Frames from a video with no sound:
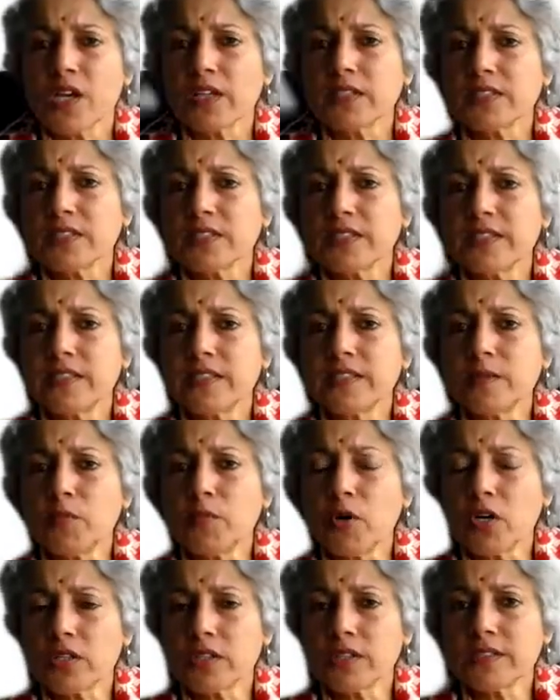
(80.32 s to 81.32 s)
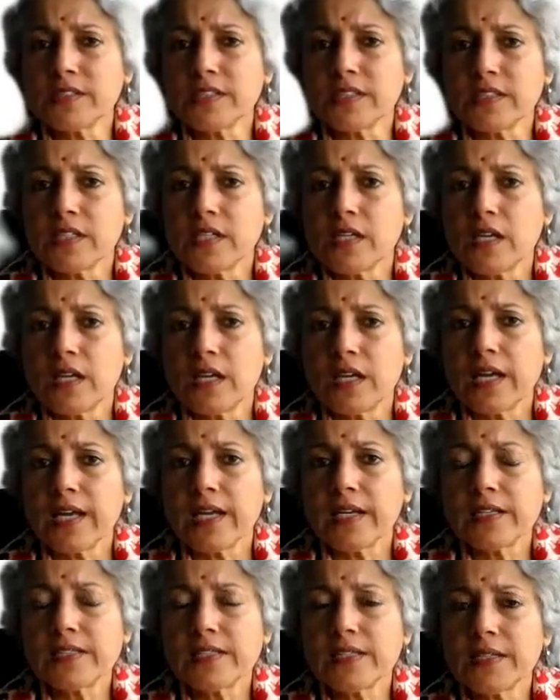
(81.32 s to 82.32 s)
it's a democracy
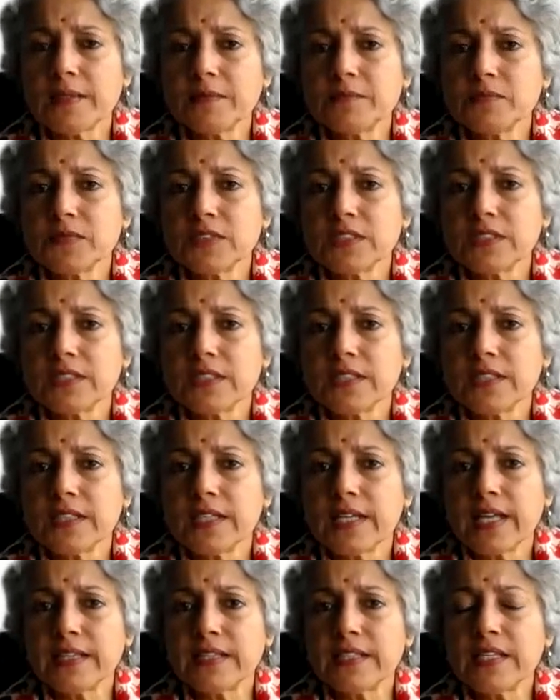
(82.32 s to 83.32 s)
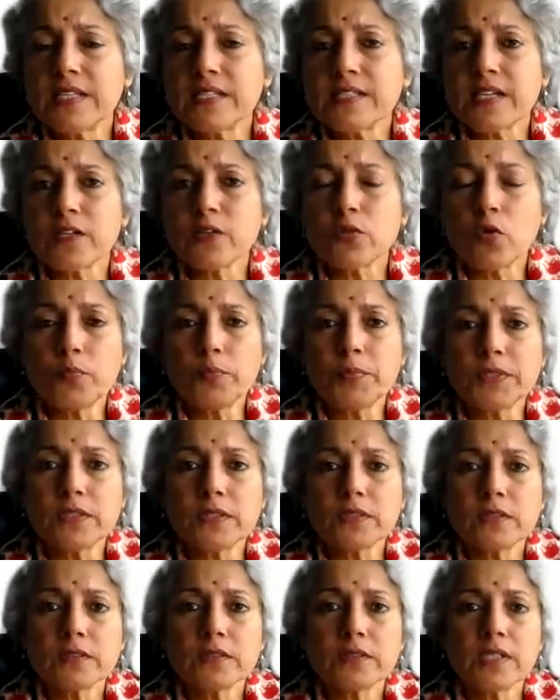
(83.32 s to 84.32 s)
and um, and things are
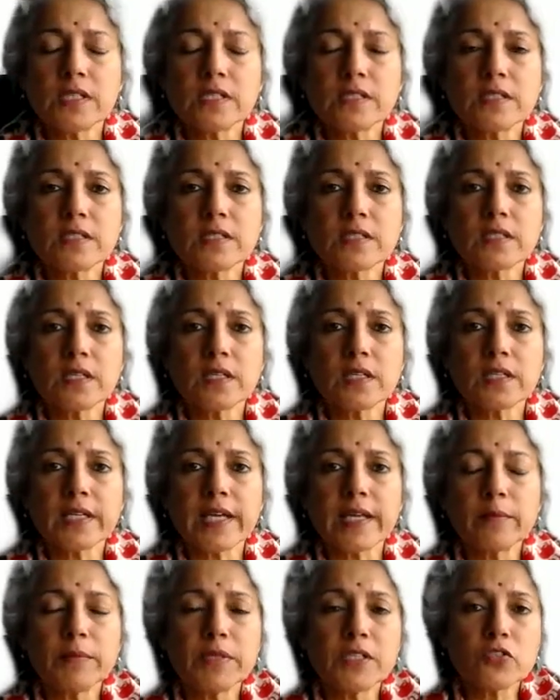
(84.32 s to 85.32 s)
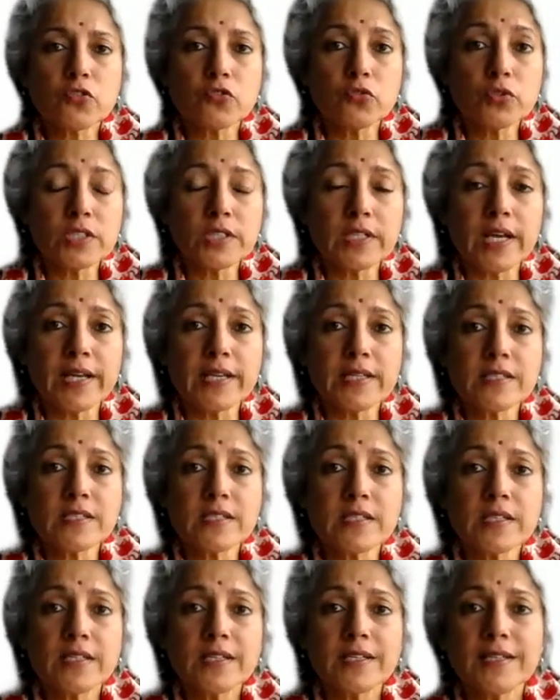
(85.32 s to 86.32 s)
open. Things uh, can be
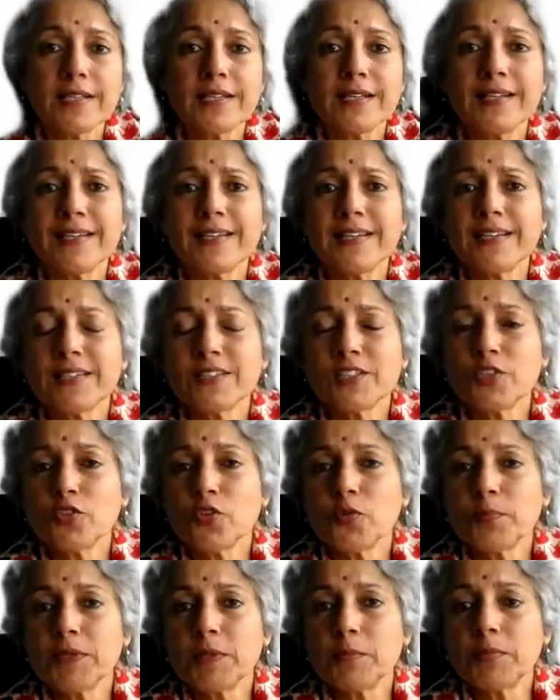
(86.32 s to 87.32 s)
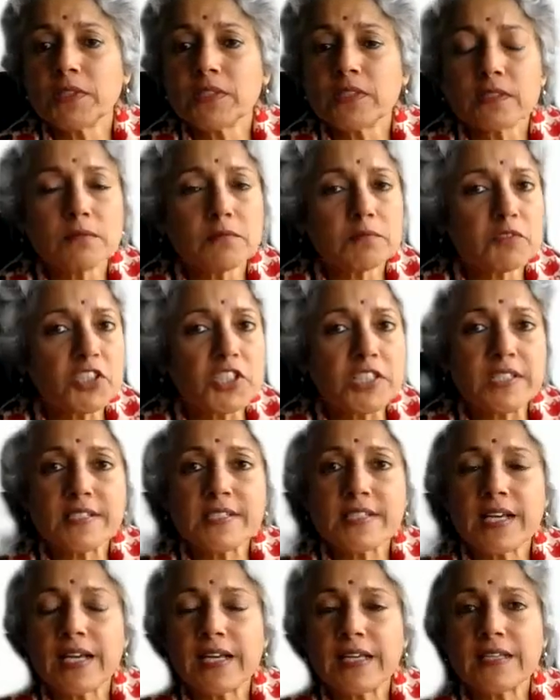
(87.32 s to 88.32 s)
scrutinized. Uh, you know, people
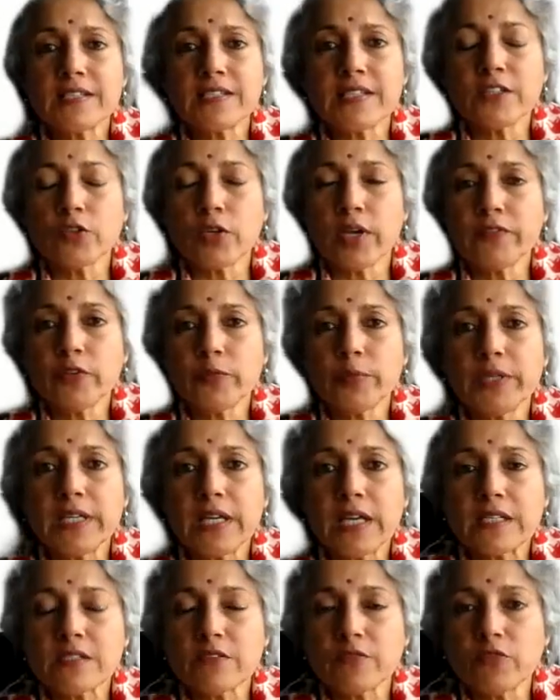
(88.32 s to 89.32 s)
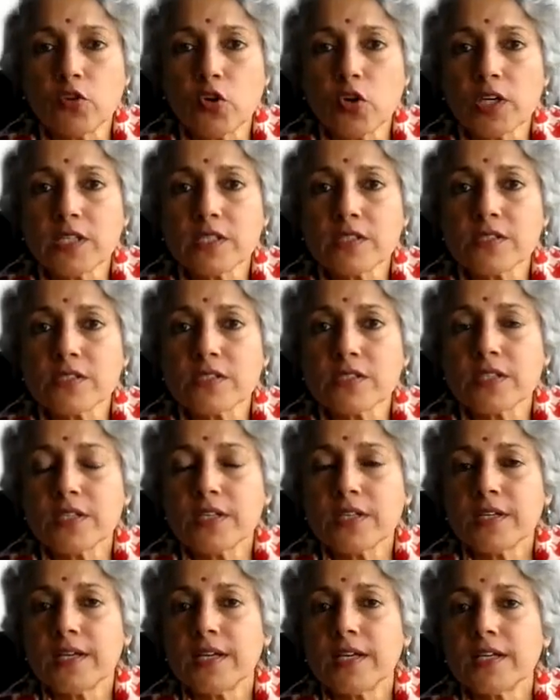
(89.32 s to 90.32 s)
criticize, you know, everybody has a voice.
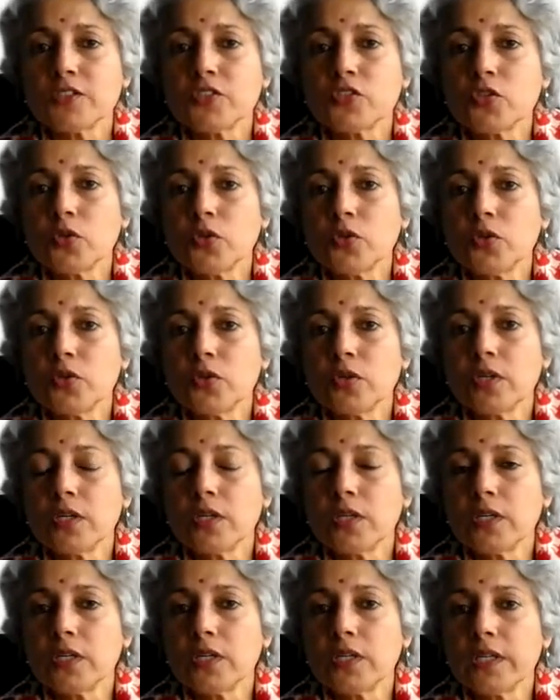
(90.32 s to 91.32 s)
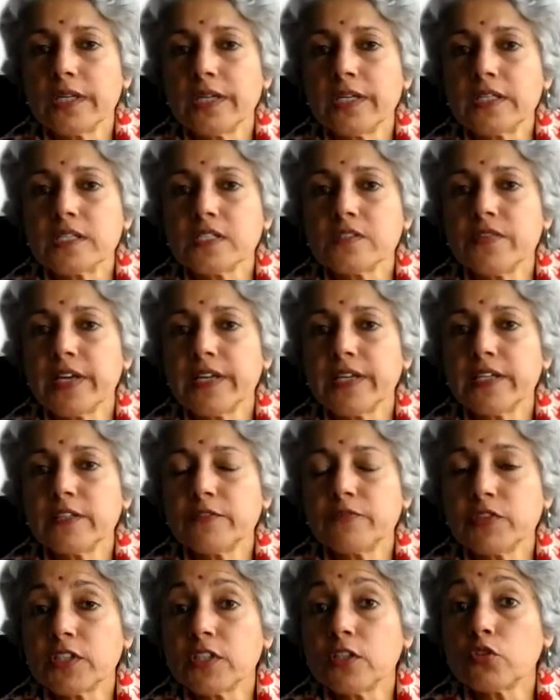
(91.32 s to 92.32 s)
So it is very
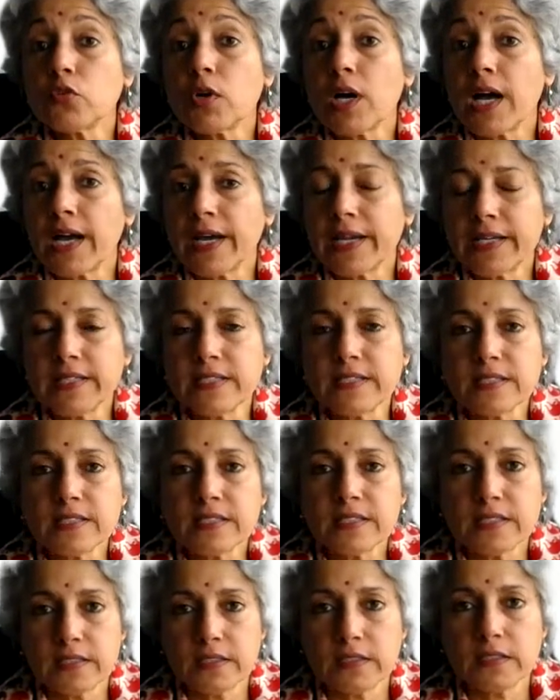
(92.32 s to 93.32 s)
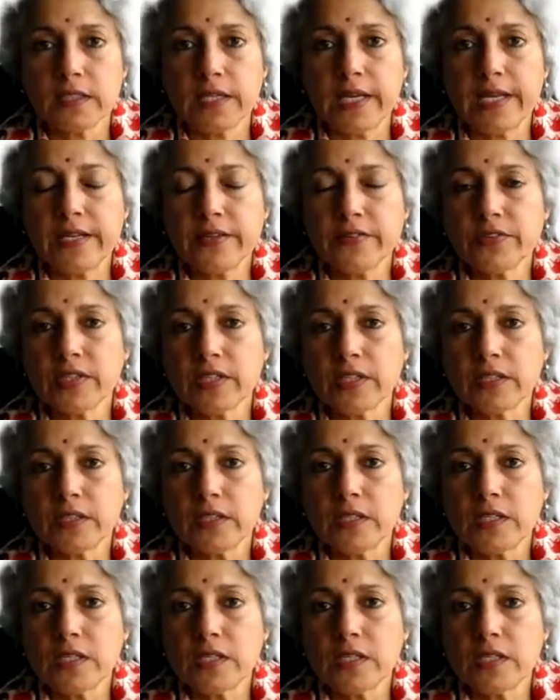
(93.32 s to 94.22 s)
difficult to hide anything.